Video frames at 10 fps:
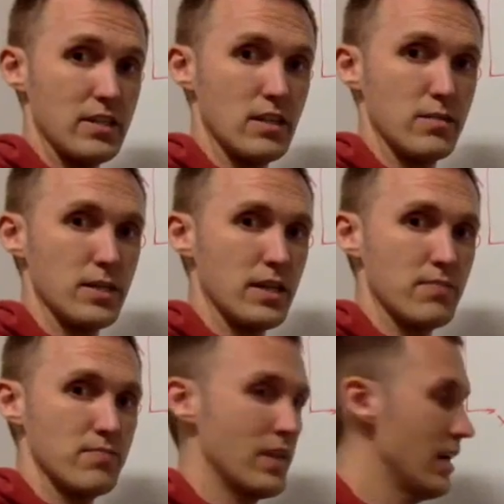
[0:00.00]
anomaly.
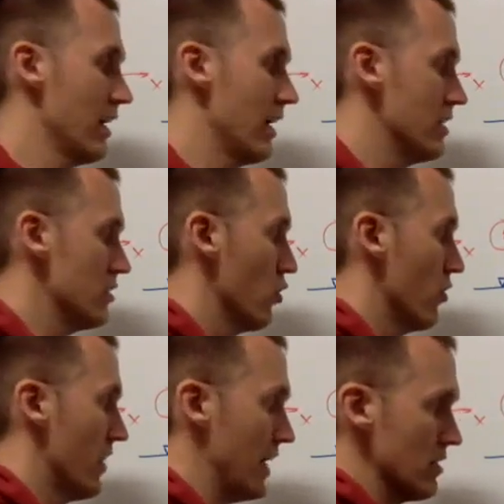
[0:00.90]
And
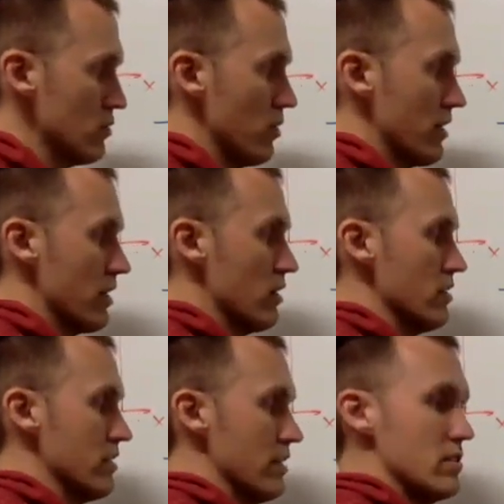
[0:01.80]
so that's what
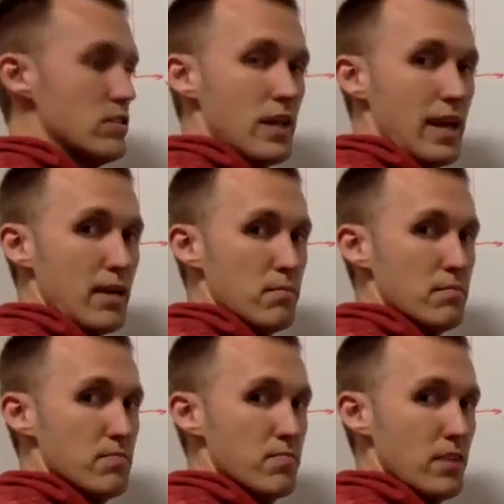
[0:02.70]
goes into
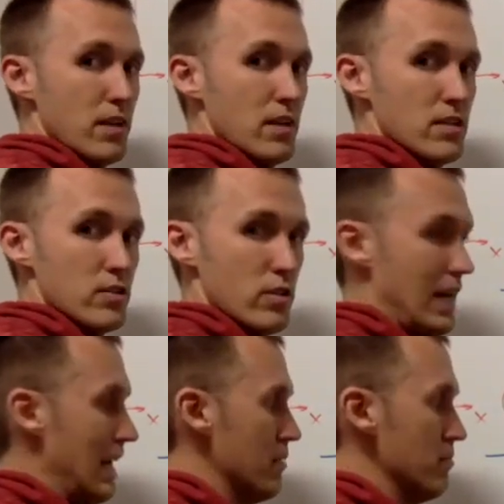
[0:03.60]
M. So
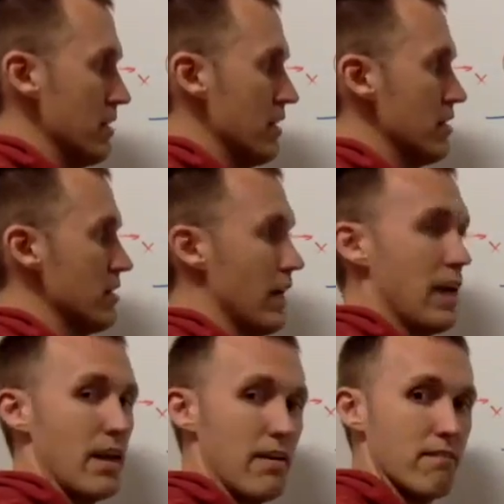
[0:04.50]
M is
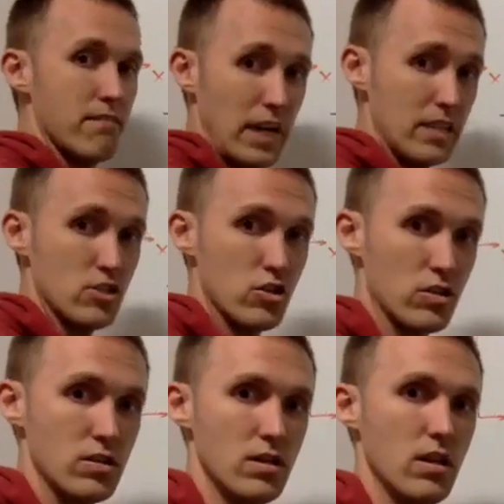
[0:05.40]
a
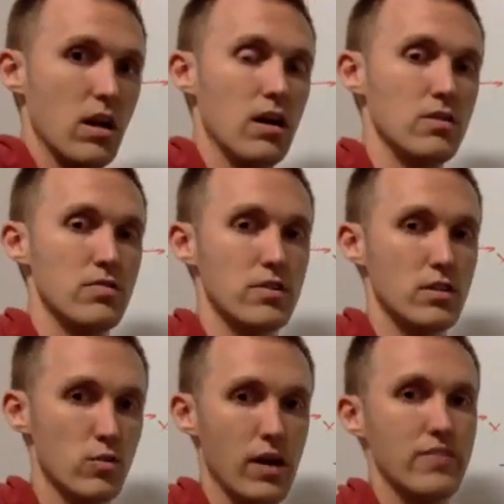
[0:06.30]
vector of
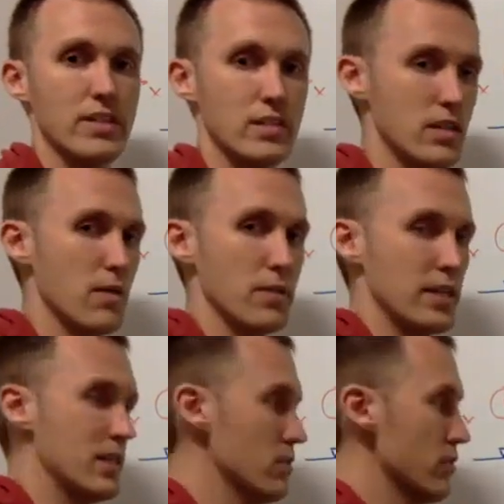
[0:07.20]
gravity
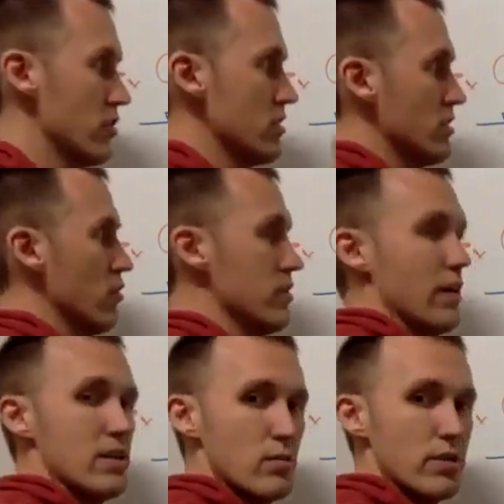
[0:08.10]
anomalies which are
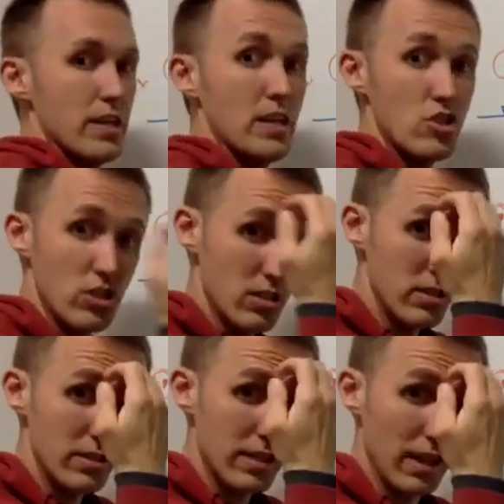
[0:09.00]
associated with each
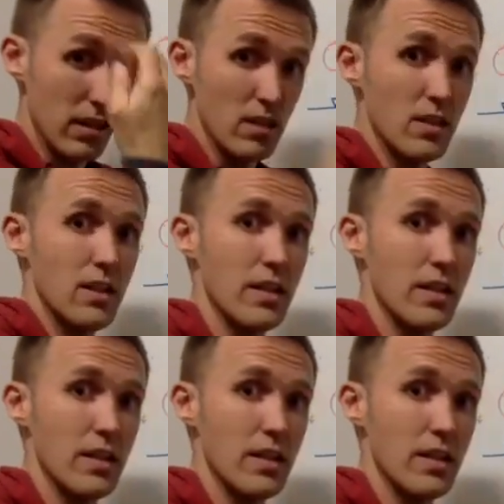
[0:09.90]
cell